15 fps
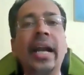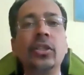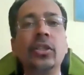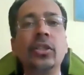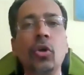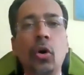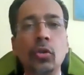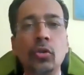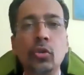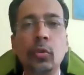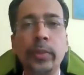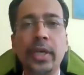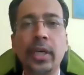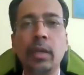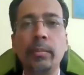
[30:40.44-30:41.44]
And it is
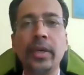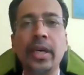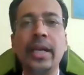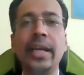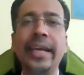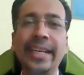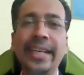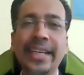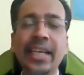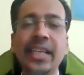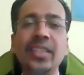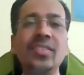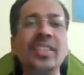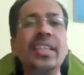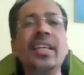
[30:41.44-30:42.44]
also becoming an
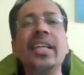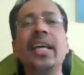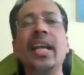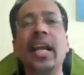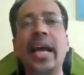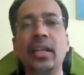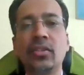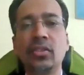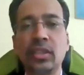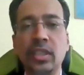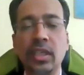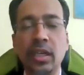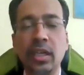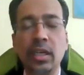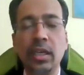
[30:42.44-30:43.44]
increasingly rare
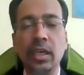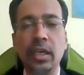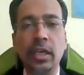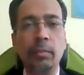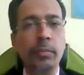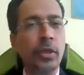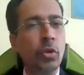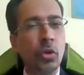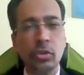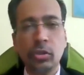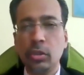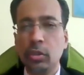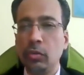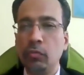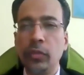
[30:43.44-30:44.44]
skill
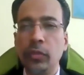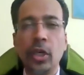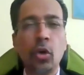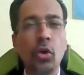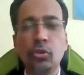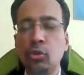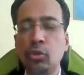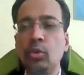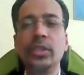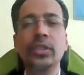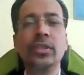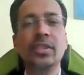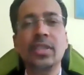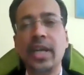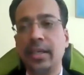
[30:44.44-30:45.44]
because we are also
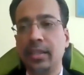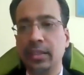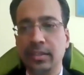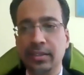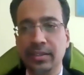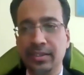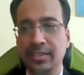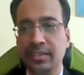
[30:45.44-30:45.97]
distracted.